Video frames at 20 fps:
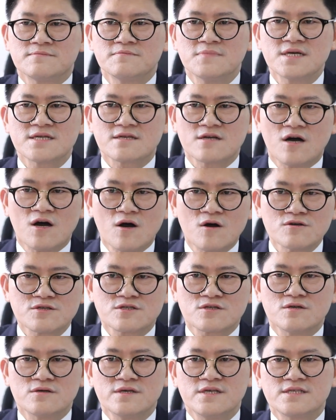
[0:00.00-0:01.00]
but
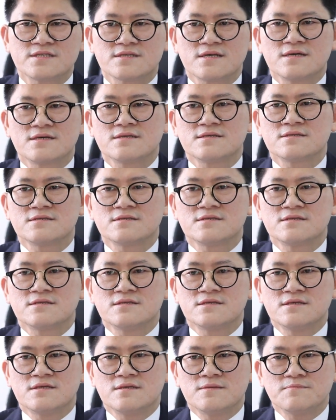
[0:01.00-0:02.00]
also is
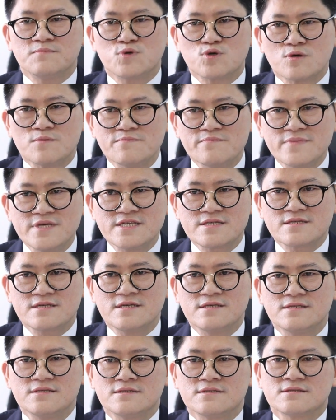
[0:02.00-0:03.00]

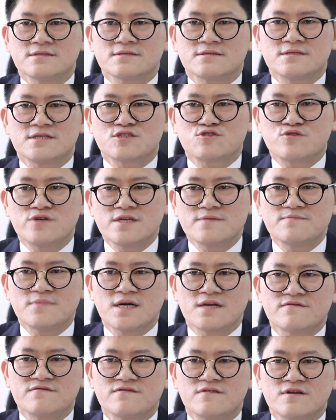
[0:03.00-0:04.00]
promising the
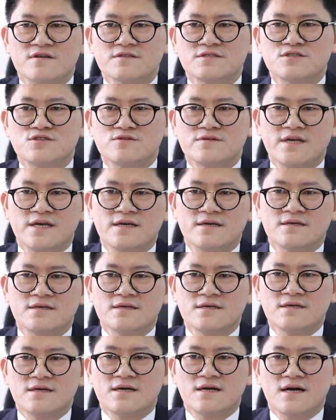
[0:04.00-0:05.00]
treatment for today
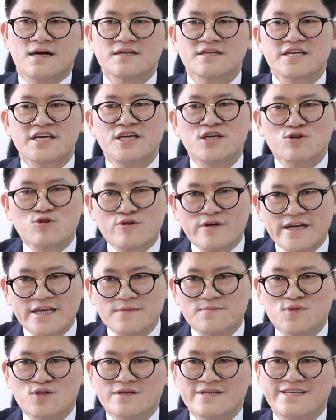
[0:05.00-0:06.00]

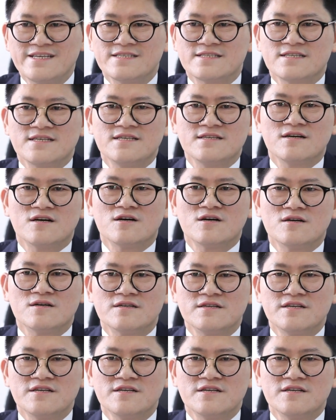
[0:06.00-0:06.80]
uncurable disease or